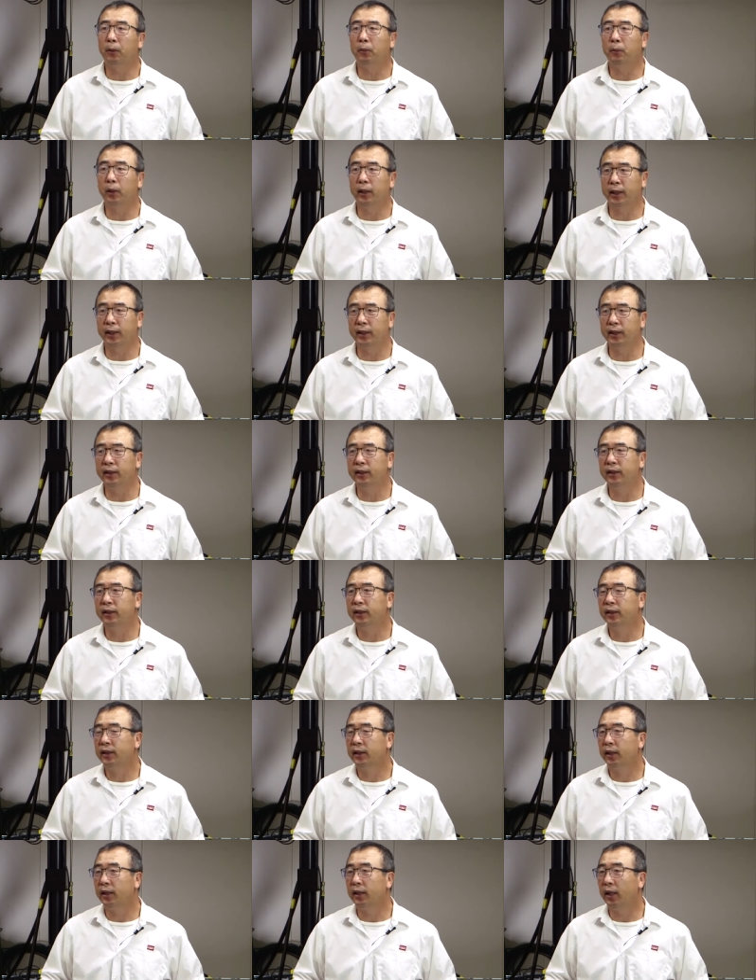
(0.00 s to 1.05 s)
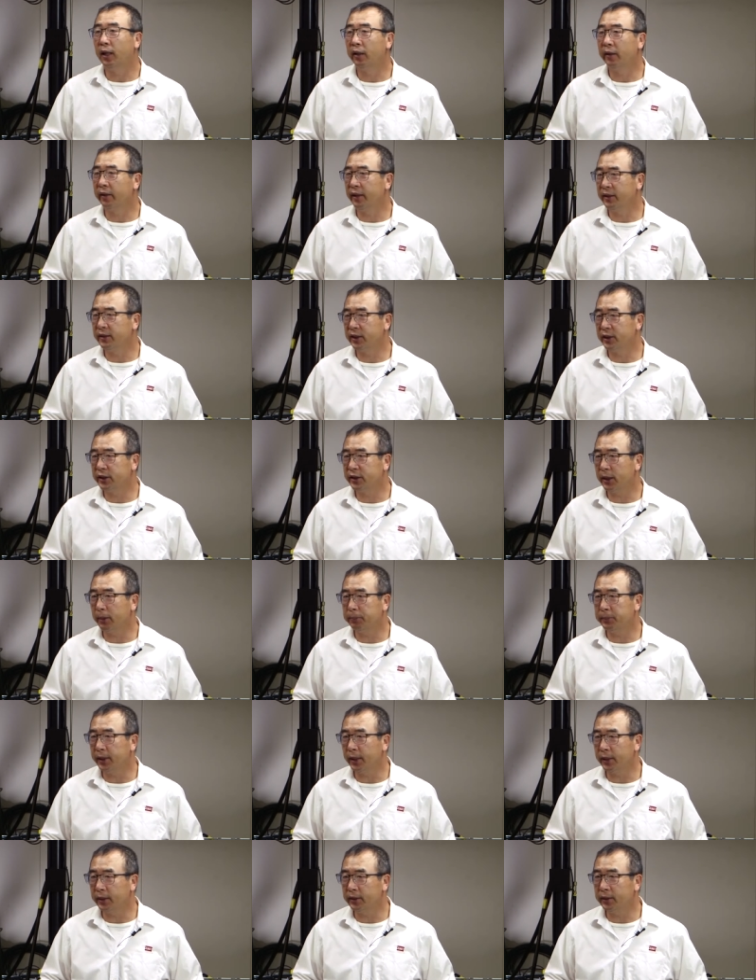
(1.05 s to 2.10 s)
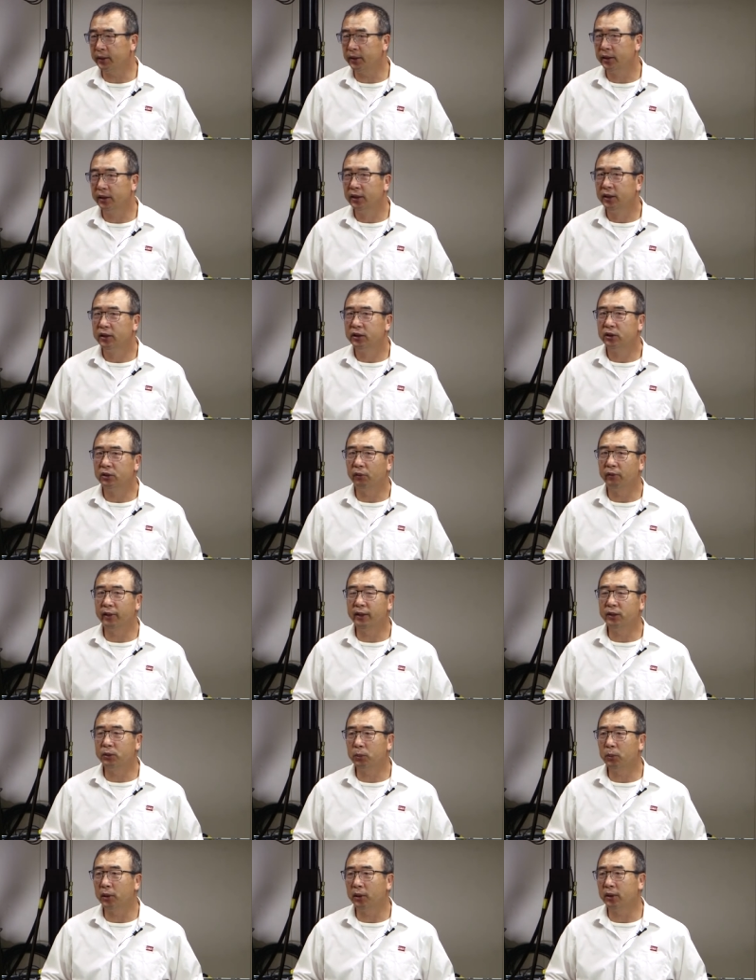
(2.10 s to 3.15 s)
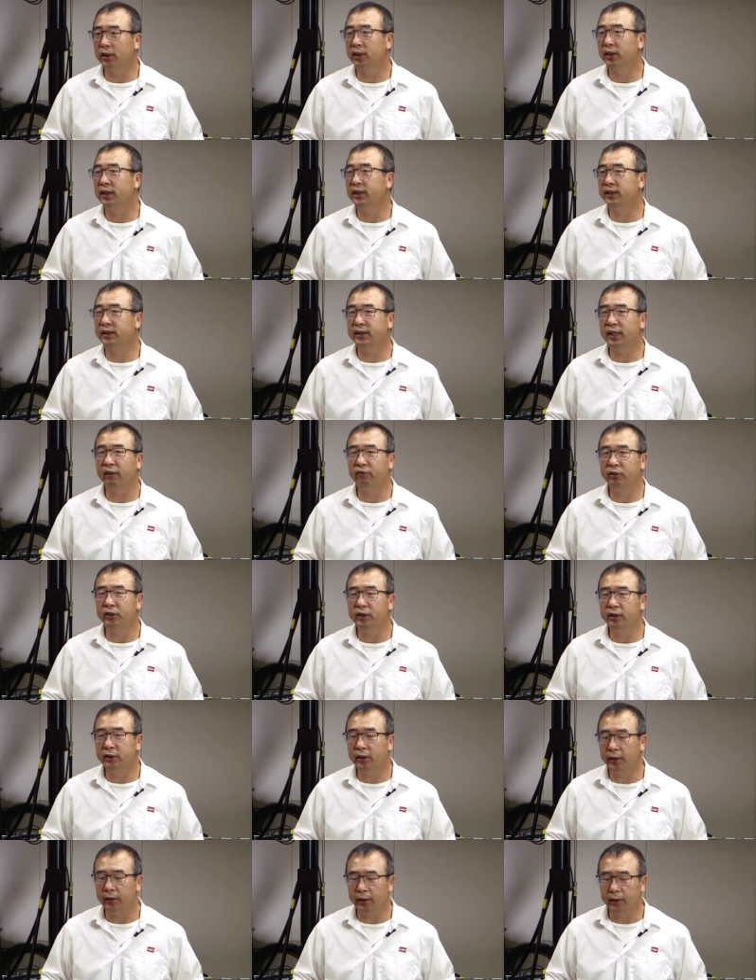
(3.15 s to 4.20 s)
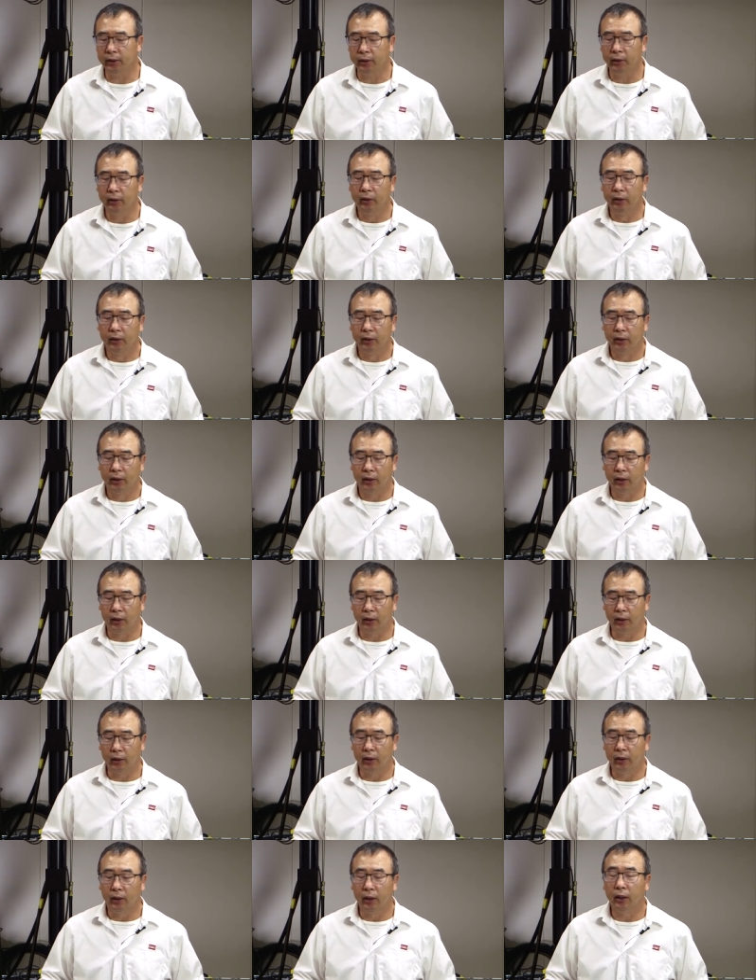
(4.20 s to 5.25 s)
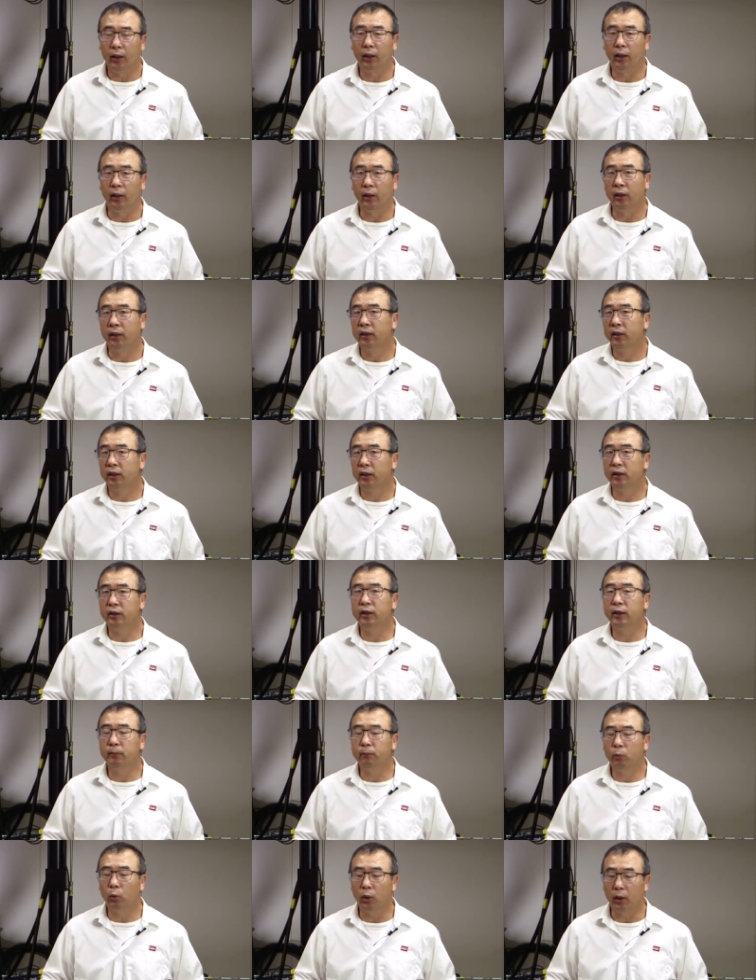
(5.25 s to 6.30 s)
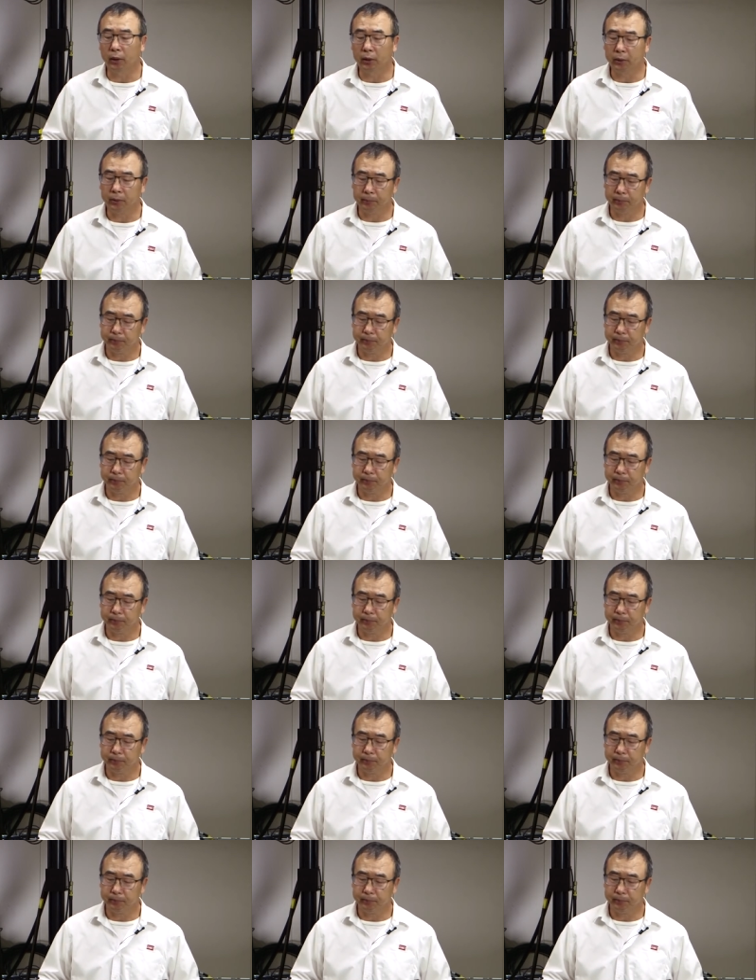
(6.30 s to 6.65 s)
working on this subject. So this work is definitely uh, uh, a teamwork.